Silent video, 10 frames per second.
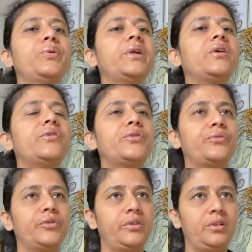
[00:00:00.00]

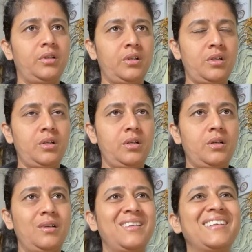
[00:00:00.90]

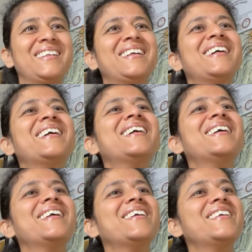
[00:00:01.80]
Beautiful.
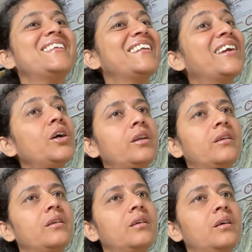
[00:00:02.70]
You did good.
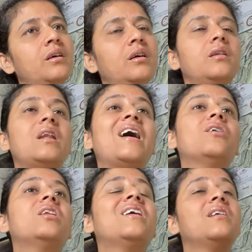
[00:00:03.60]
Now the